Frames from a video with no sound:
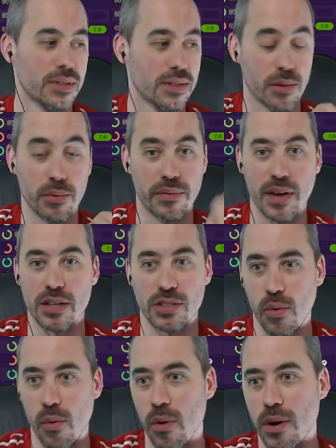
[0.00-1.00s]
it's like we've got to
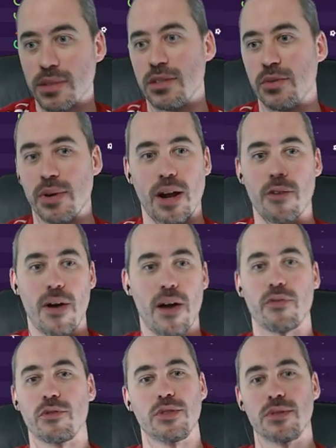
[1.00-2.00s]
score, and doing our
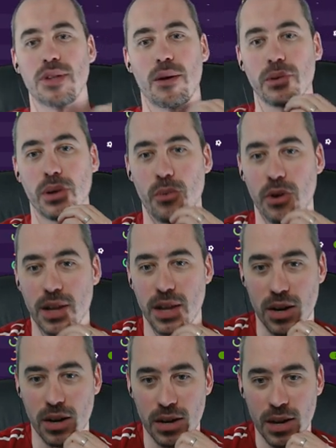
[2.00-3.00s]
five three two is not really working
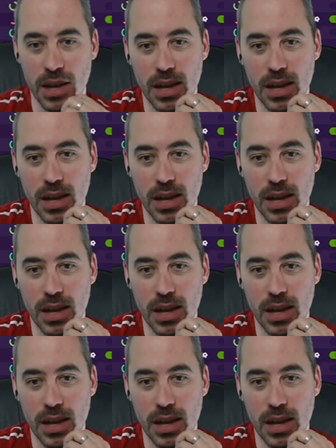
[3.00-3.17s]
here.